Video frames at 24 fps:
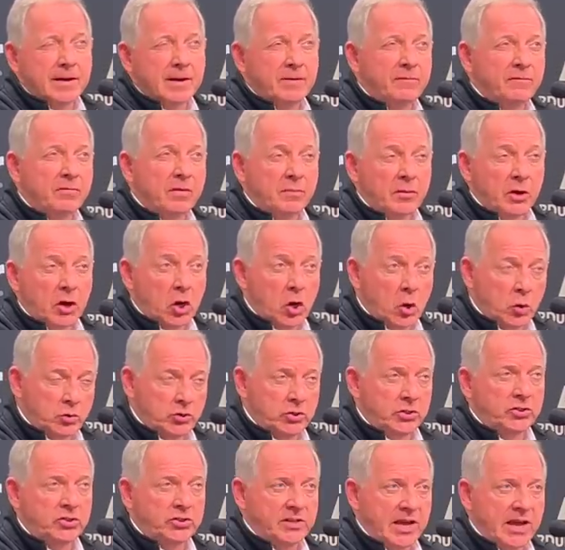from the
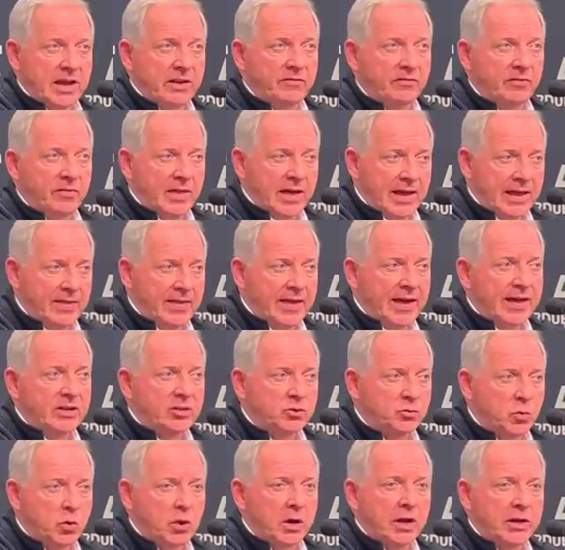coaching staff. That
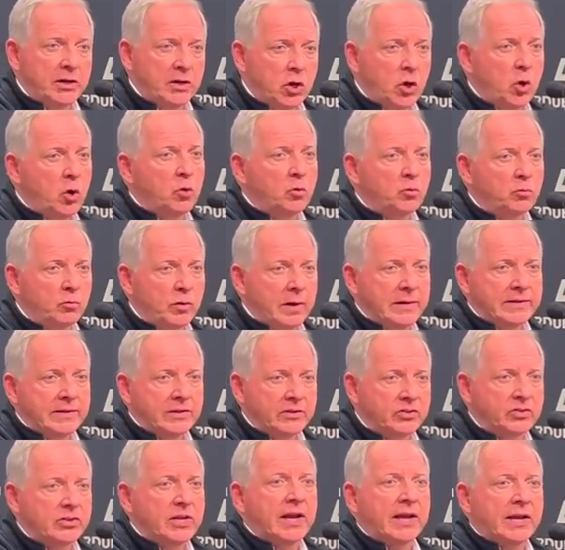is what I know right
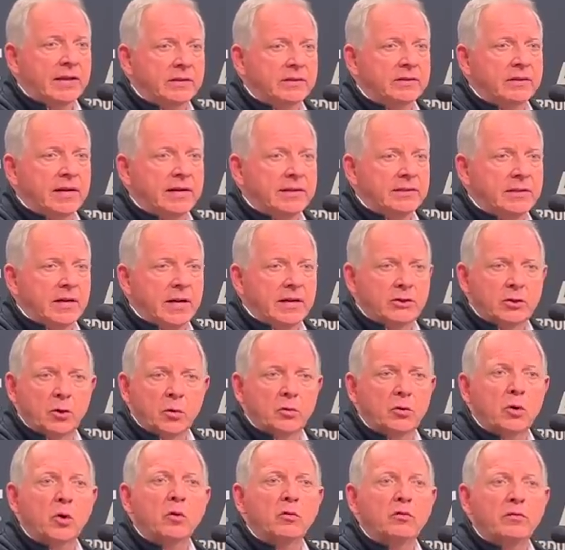this second. I
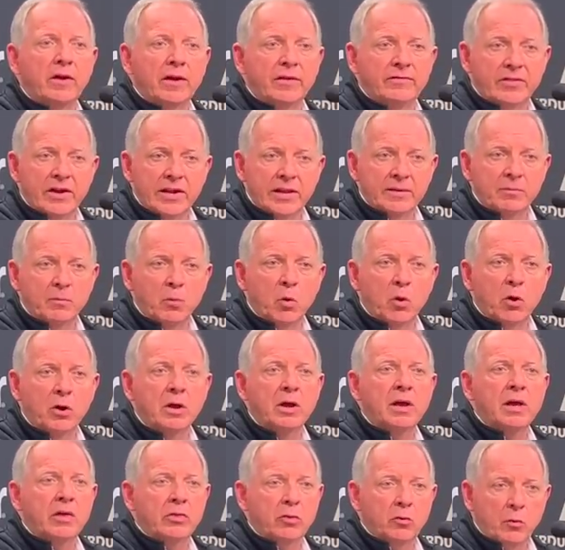don't know if any more.
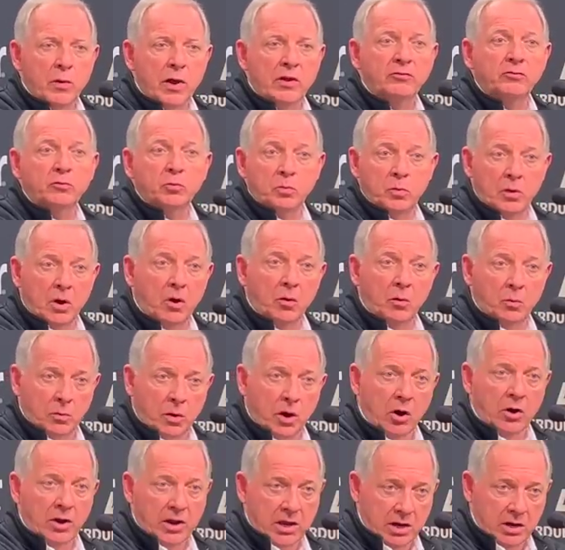The rest
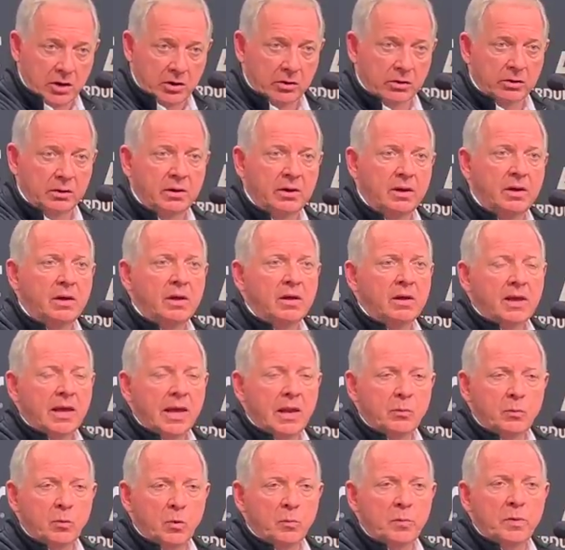are here
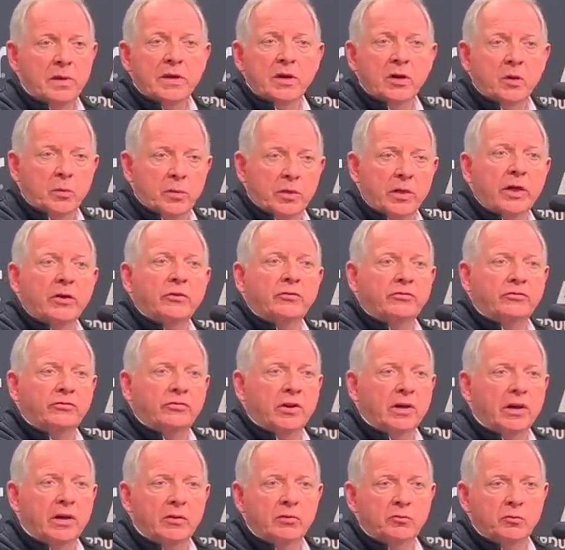and will be here with
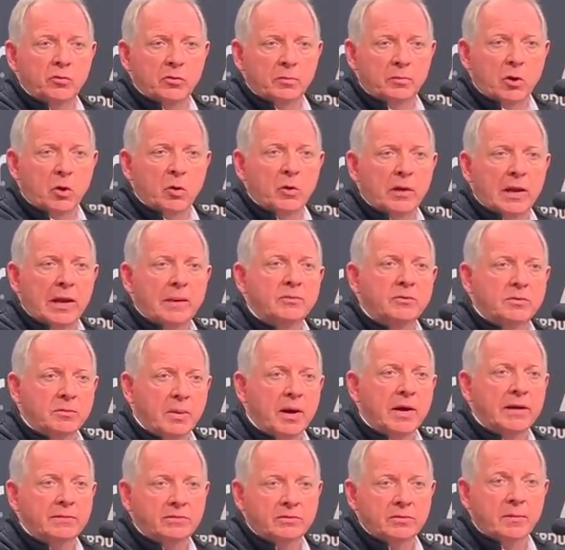us through the bowl game, to
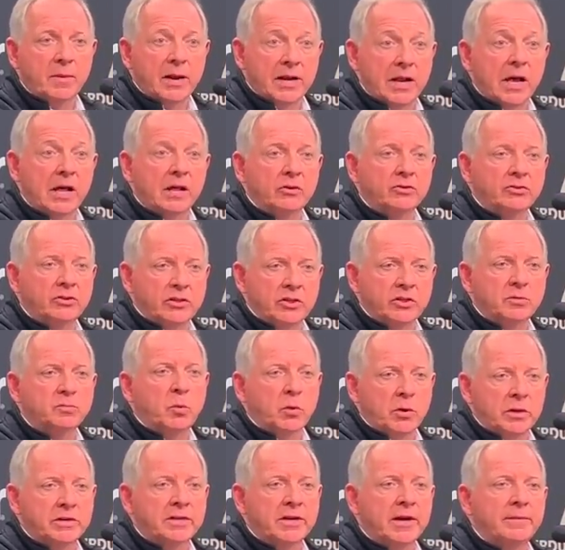my knowledge at this
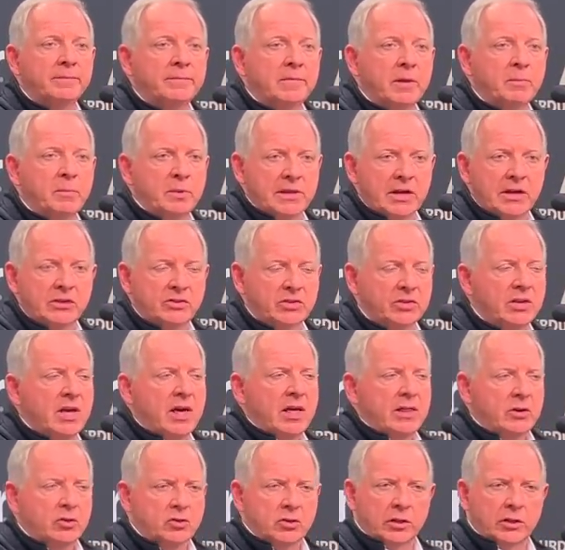point in time. But
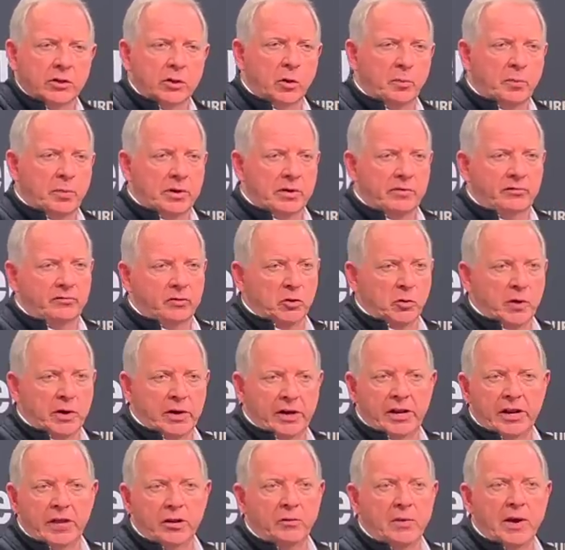there's a little bit of
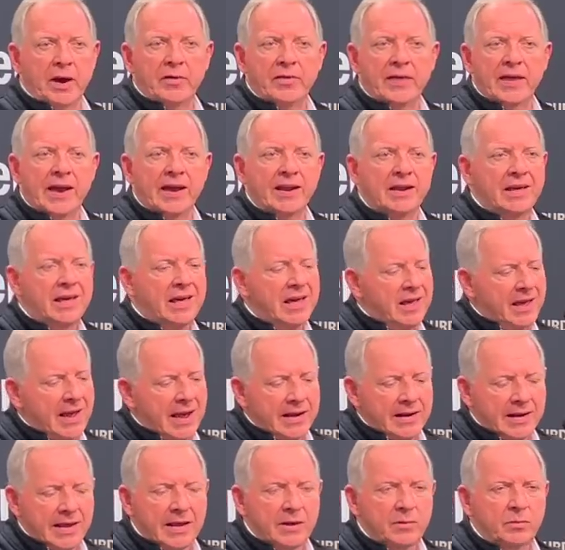fluidity around that.
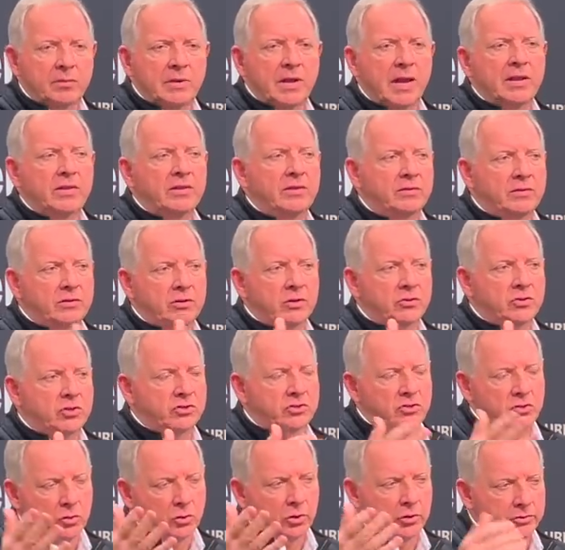And
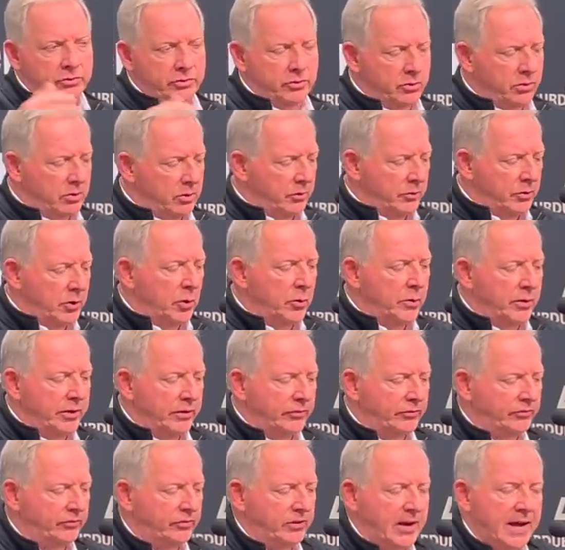just you all know
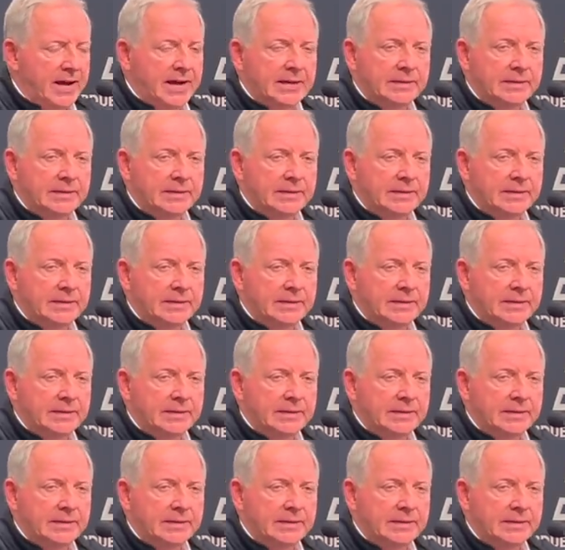this.